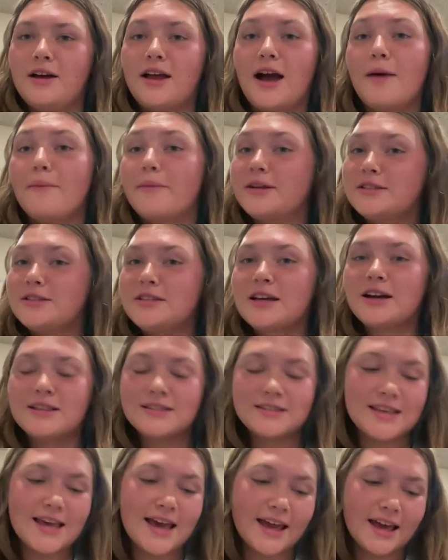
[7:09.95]
coming to
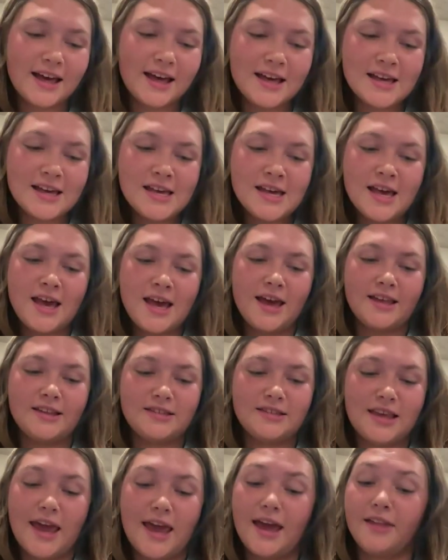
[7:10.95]
Gonzaga
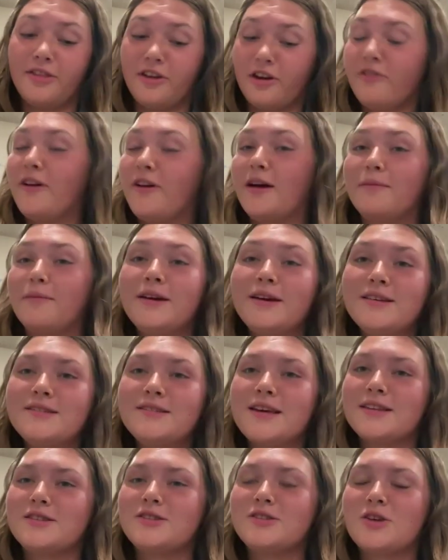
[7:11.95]
and their families.
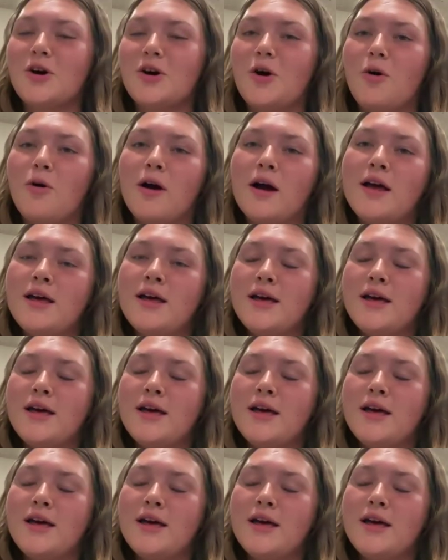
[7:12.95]
And so